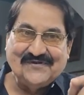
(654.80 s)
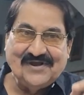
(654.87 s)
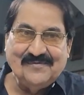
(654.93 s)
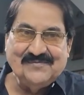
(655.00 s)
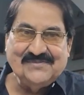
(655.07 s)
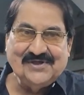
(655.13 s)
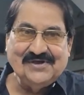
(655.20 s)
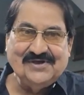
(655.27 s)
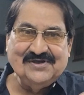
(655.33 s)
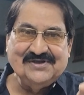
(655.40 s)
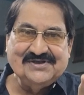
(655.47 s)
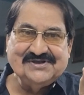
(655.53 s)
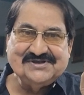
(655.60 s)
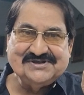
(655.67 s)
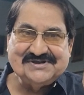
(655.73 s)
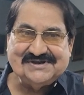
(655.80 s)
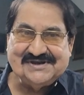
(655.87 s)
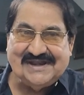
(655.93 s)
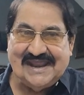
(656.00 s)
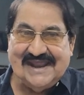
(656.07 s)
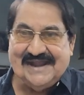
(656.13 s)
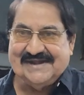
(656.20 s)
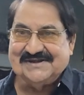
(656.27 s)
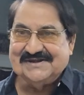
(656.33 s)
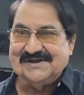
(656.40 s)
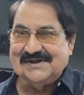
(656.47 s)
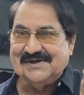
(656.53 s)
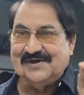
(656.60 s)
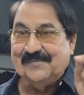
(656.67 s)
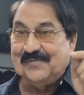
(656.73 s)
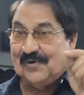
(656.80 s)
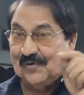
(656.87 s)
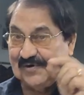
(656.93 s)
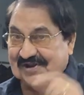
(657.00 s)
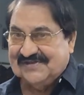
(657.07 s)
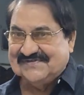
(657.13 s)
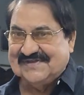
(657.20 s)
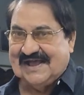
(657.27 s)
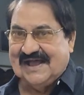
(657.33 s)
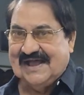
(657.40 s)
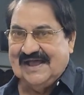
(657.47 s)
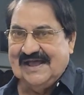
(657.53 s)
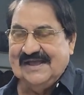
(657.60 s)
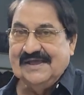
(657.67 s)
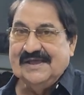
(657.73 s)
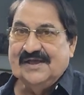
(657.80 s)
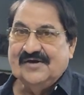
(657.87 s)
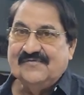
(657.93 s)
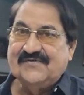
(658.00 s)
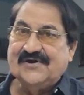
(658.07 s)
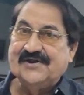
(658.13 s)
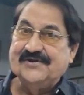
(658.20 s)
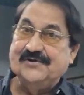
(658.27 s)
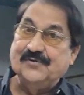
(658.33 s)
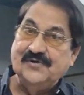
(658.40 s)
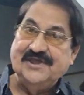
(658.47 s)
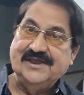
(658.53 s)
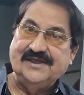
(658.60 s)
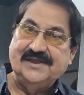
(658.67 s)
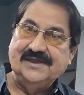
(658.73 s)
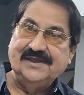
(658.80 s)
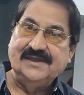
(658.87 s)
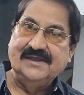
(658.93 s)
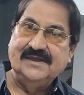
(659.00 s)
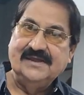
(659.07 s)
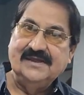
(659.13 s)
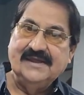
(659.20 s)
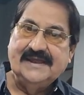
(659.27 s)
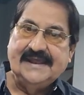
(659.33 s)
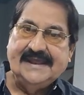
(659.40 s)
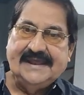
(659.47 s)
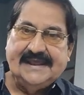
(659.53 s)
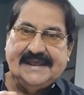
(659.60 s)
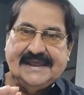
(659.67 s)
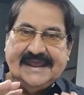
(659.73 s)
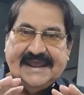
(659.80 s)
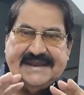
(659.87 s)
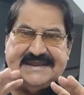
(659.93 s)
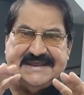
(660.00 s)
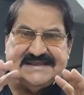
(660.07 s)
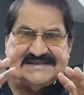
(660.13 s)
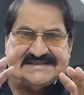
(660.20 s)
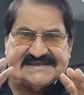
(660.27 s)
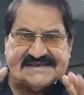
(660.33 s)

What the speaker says: from the state of Odisha for doing any